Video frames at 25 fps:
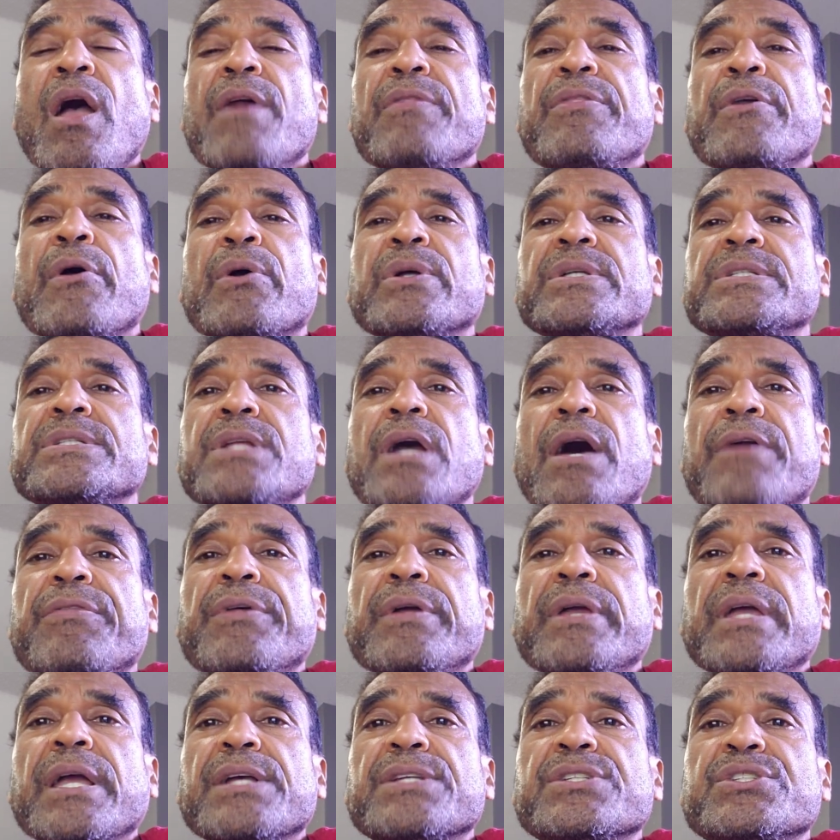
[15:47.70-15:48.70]
There is
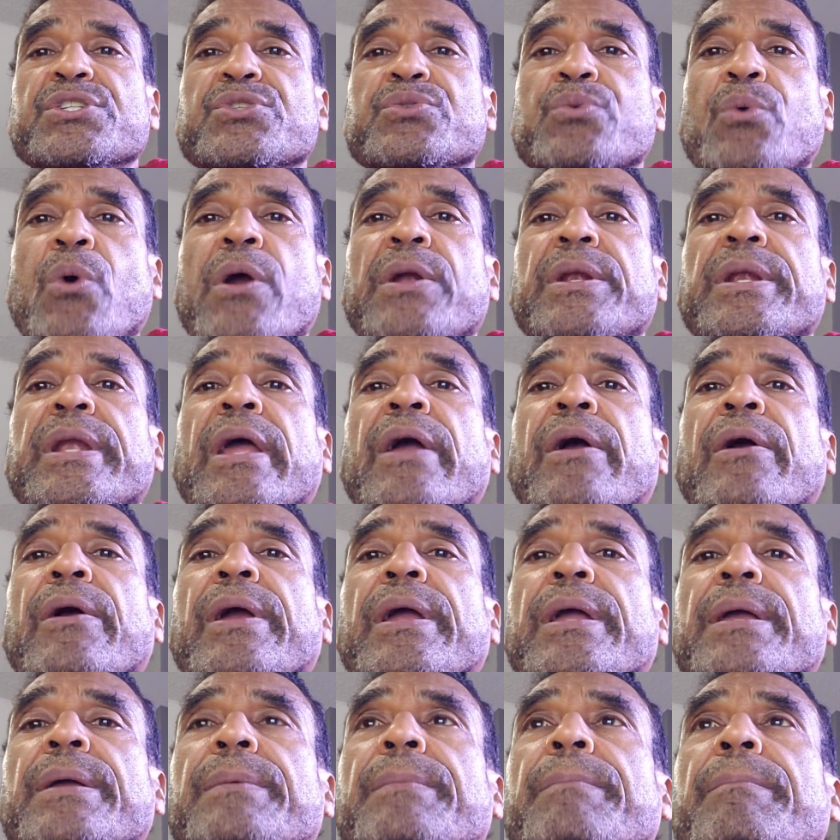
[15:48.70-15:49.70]
nothing
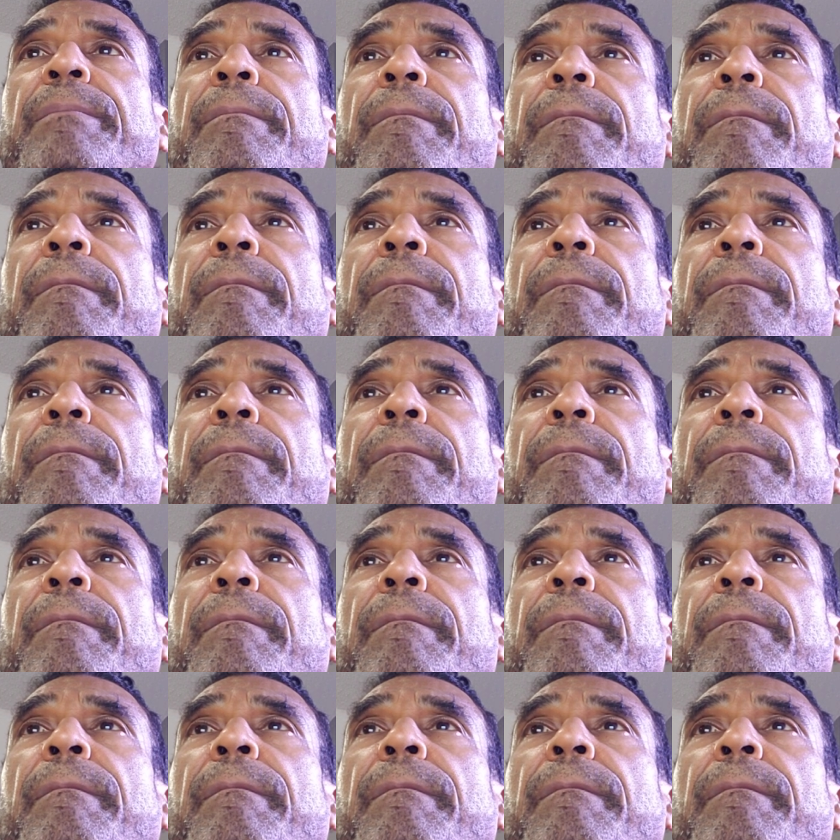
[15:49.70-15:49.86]
extraordinary